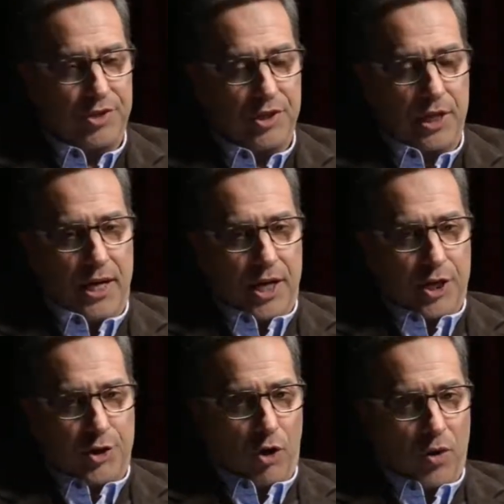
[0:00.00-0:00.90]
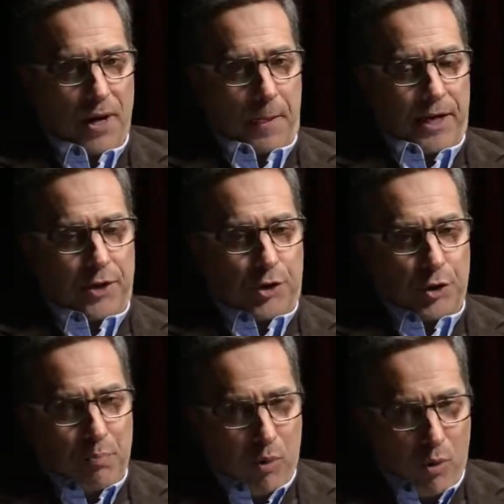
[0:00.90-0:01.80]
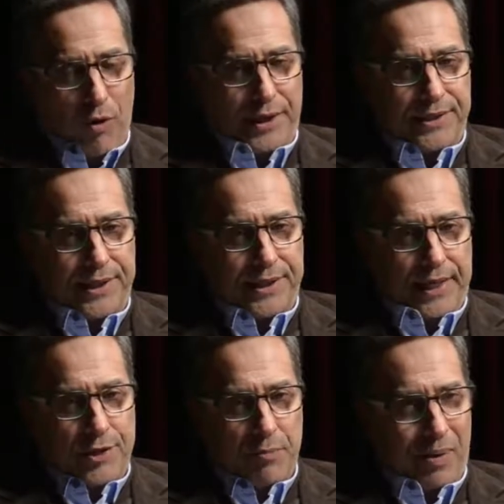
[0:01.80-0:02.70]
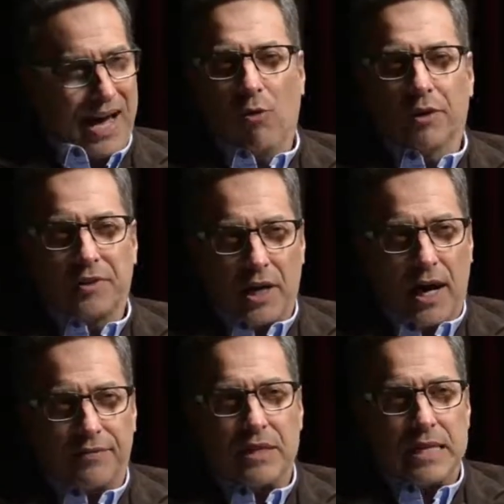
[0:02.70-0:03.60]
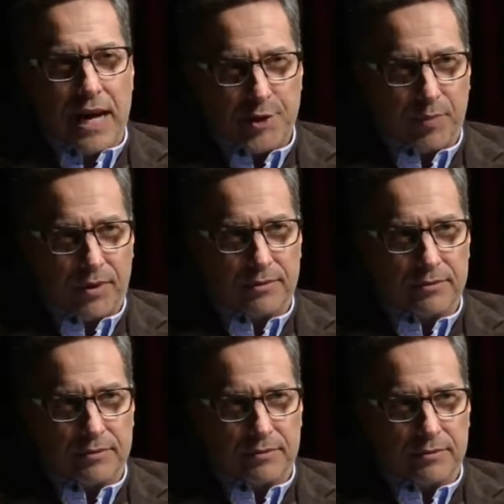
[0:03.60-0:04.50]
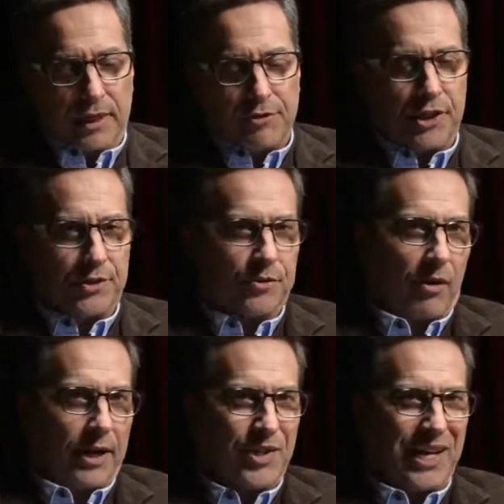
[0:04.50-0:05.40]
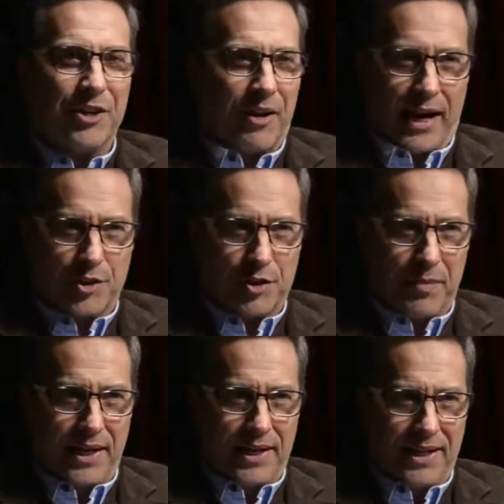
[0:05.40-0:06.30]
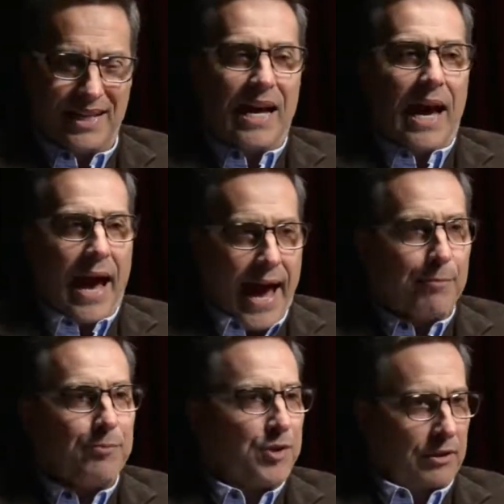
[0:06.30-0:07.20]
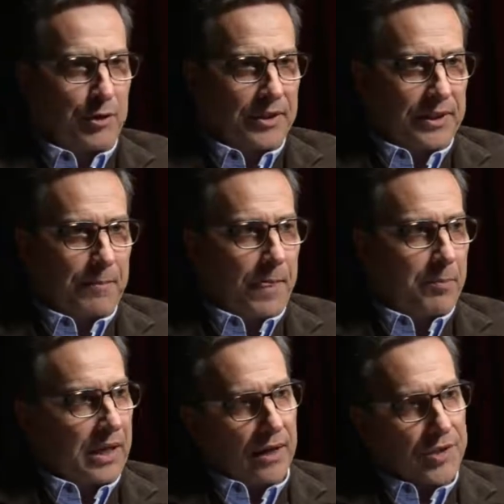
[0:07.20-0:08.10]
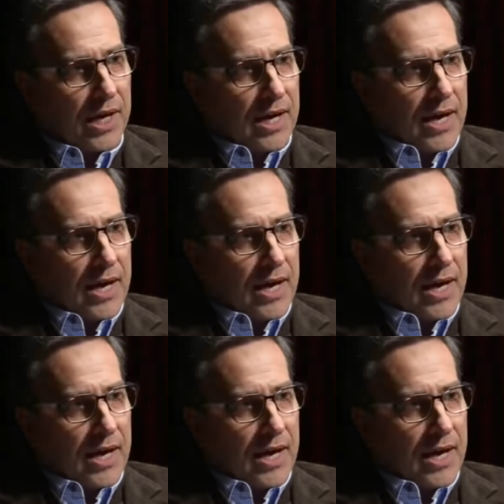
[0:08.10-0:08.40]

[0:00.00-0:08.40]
to the point, is the power of God, the gospel of Jesus Christ, underestimated? Absolutely. Because